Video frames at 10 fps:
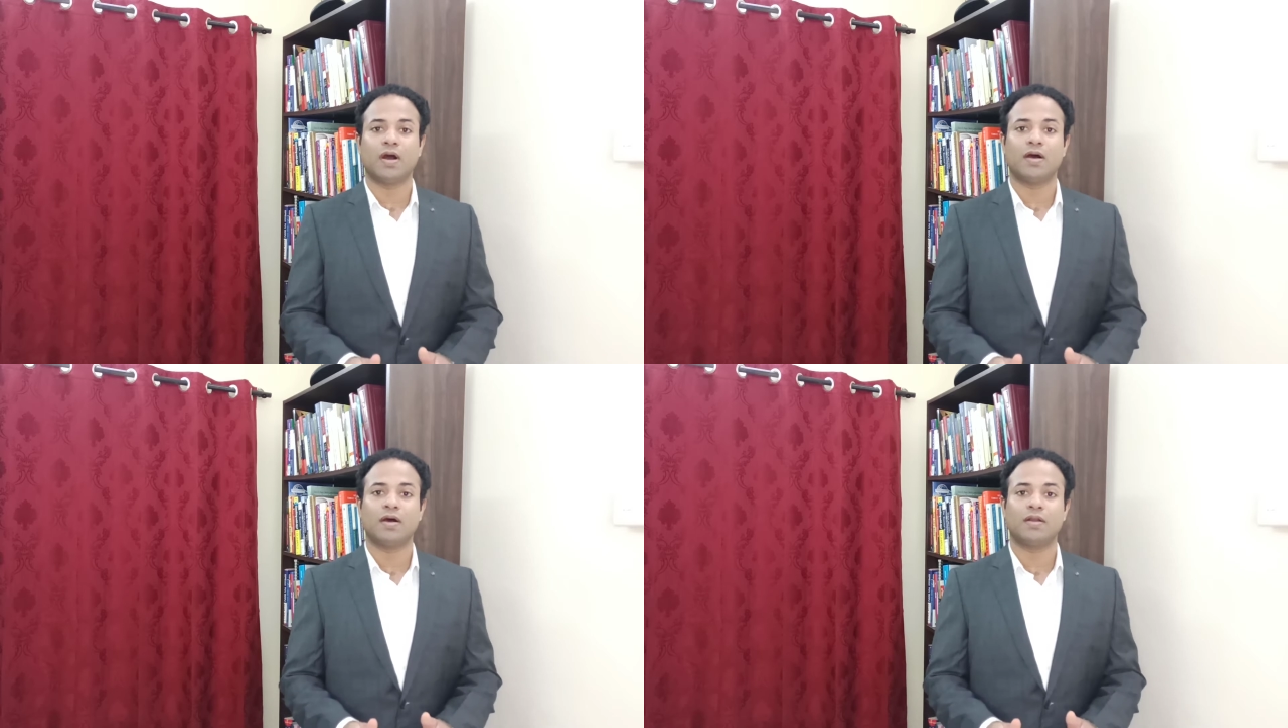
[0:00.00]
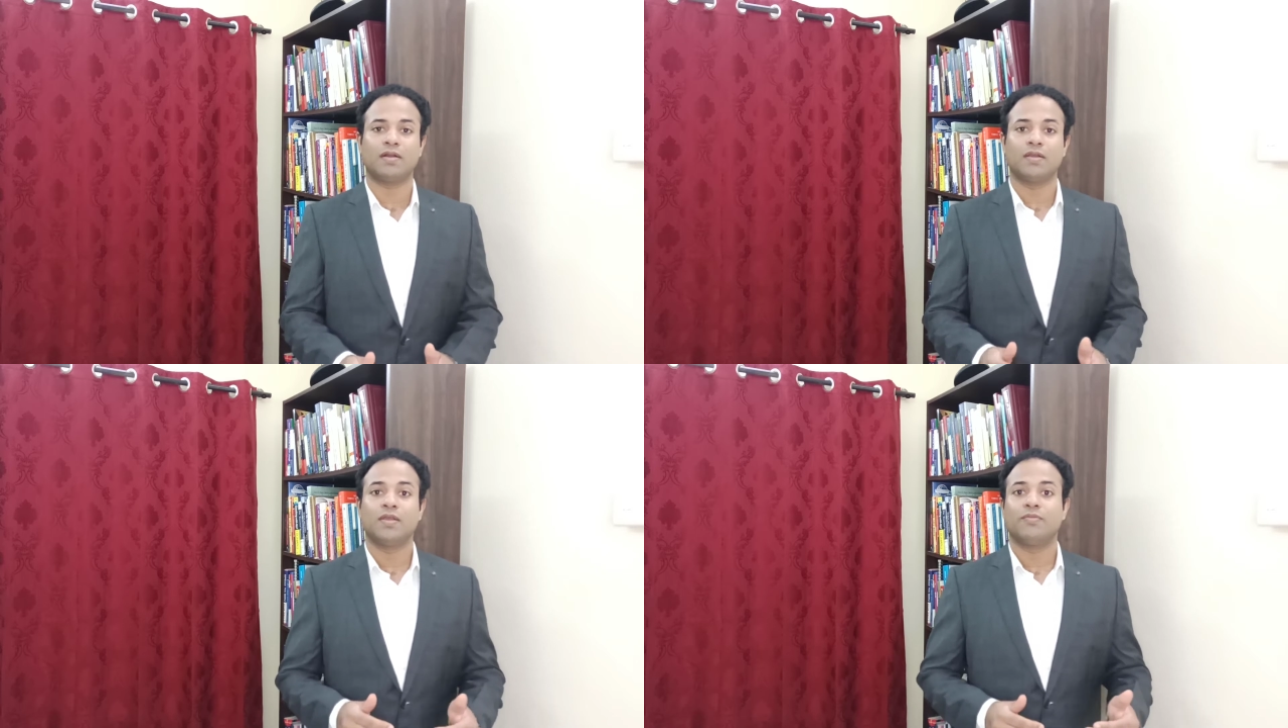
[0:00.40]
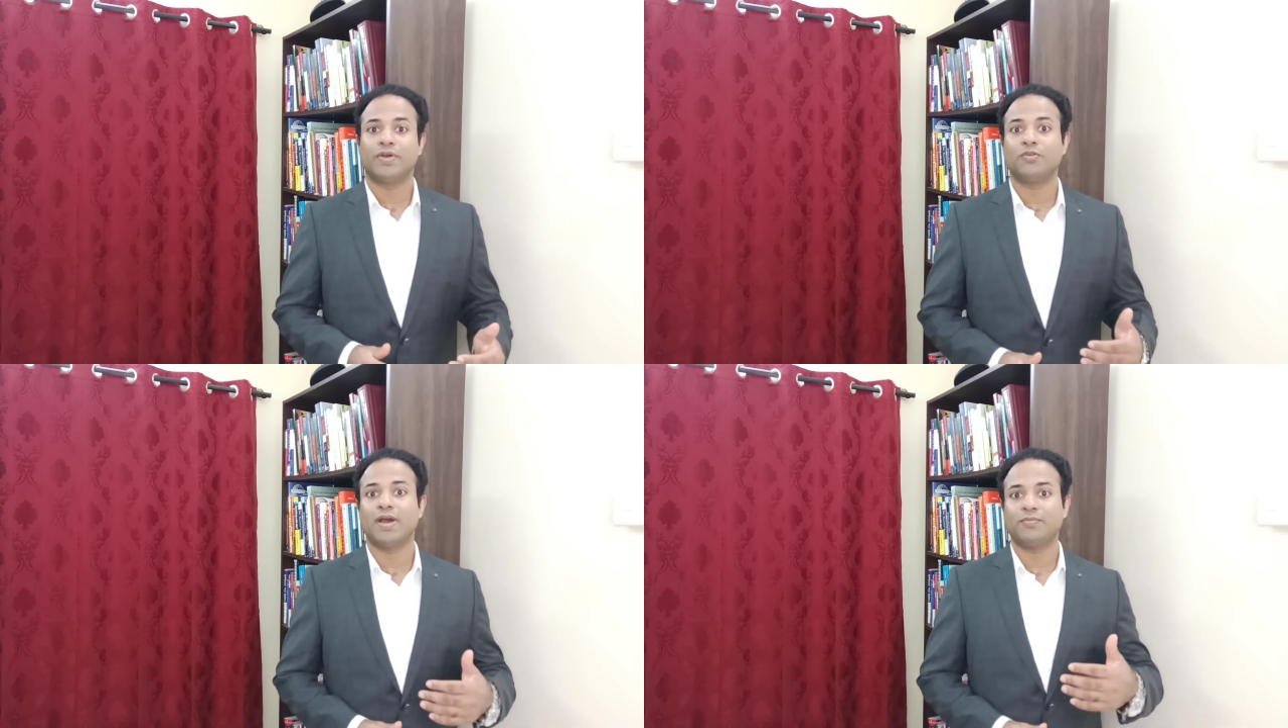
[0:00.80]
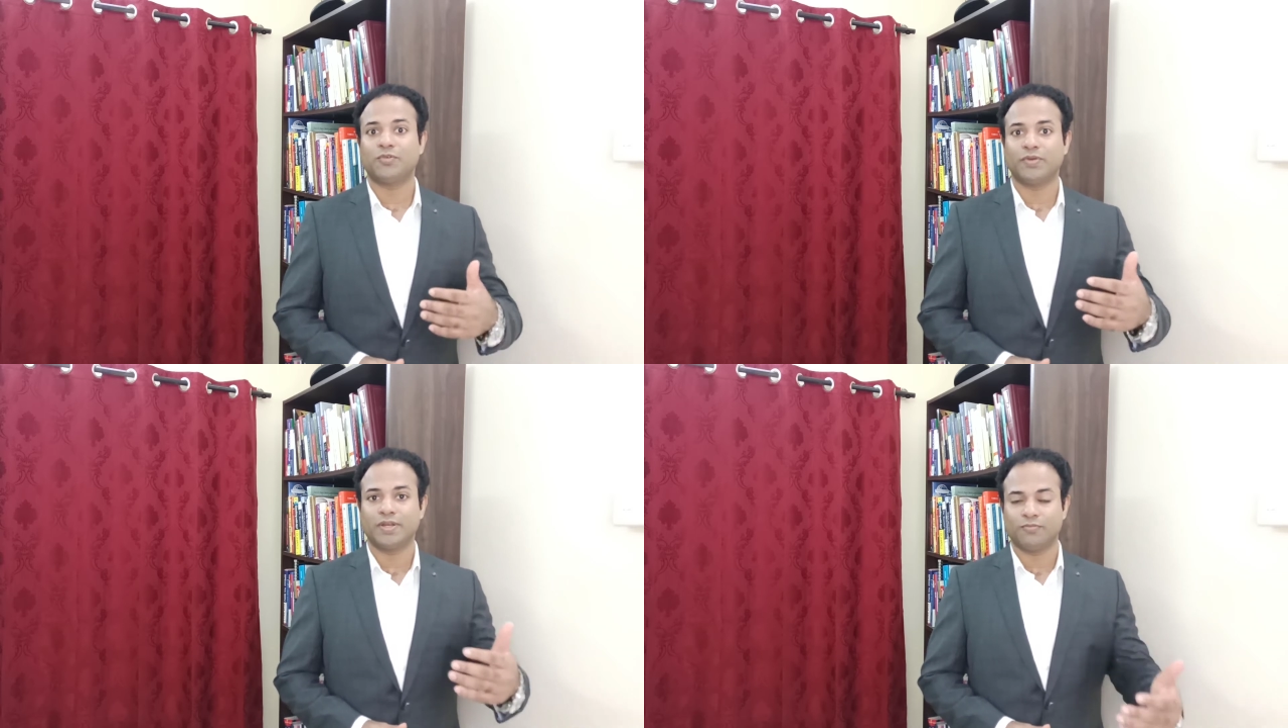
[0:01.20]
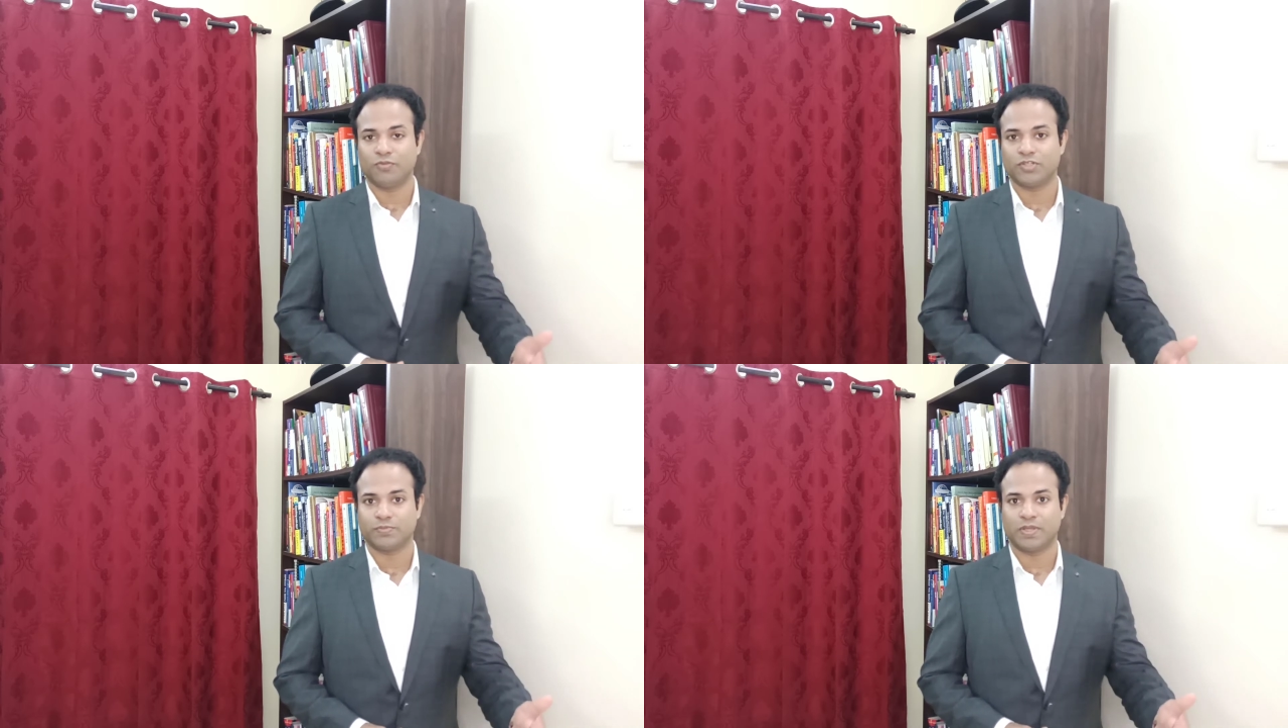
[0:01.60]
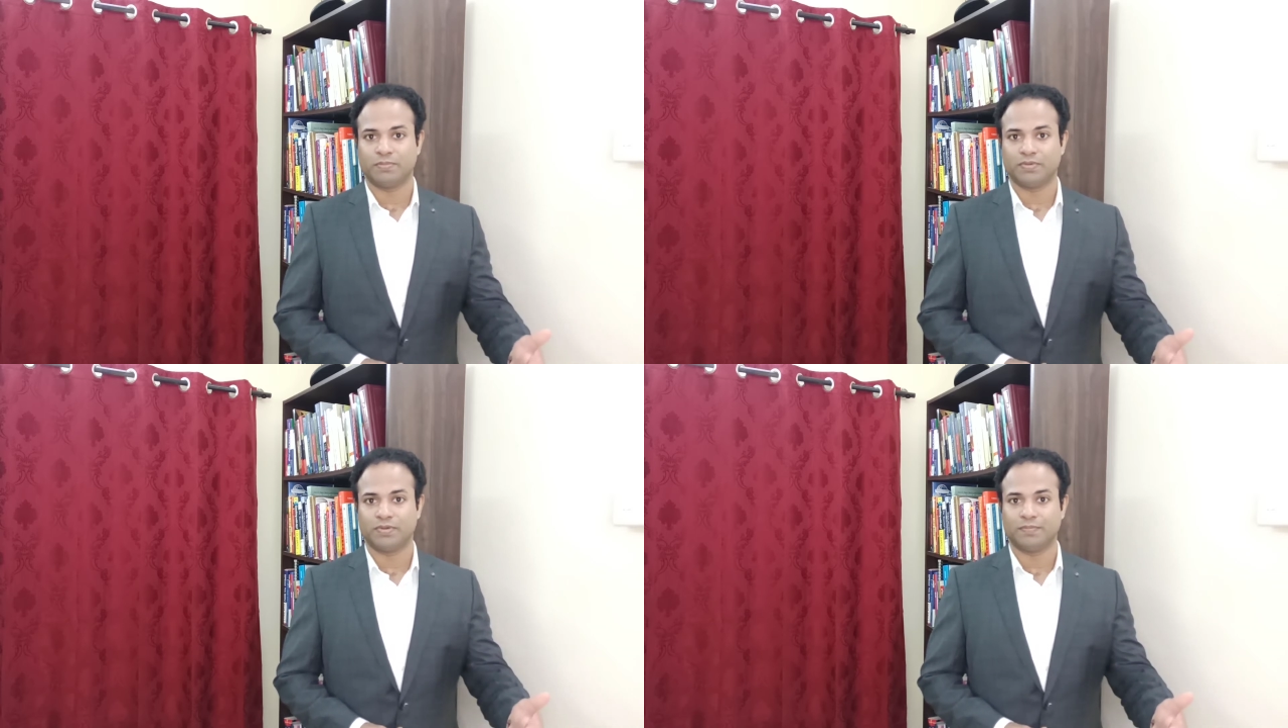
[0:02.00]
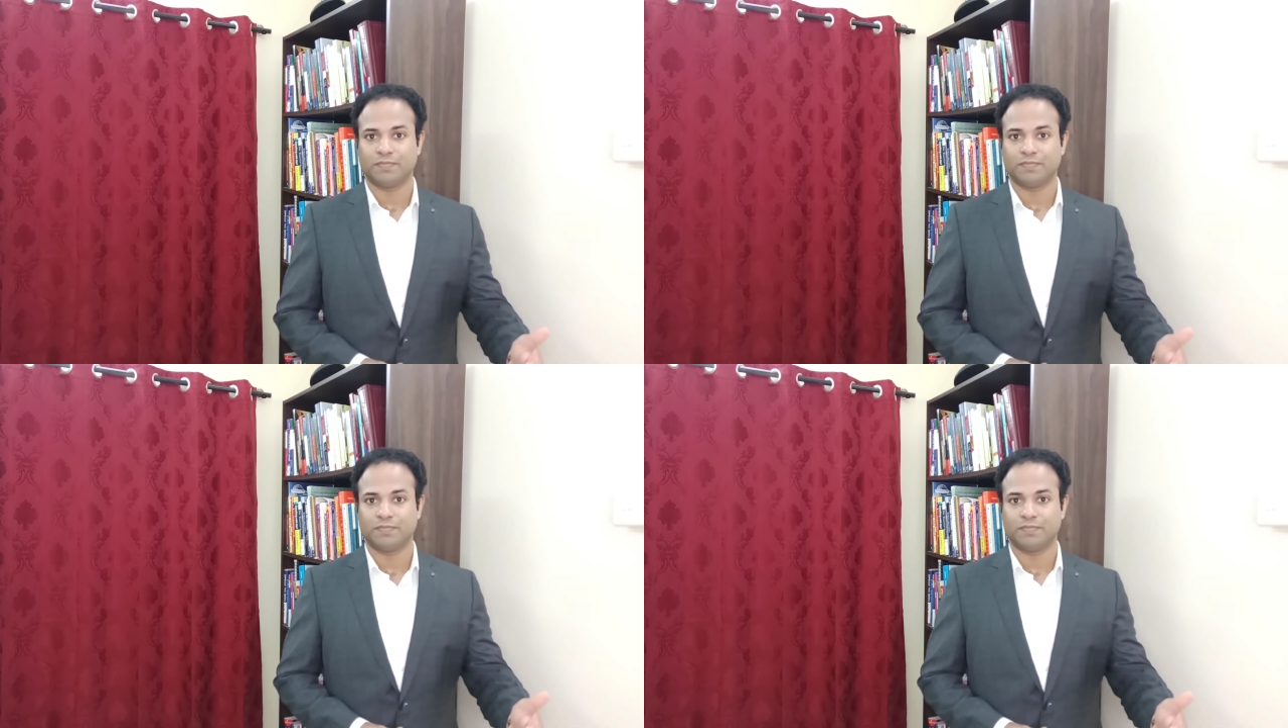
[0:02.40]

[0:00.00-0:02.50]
have to influence people,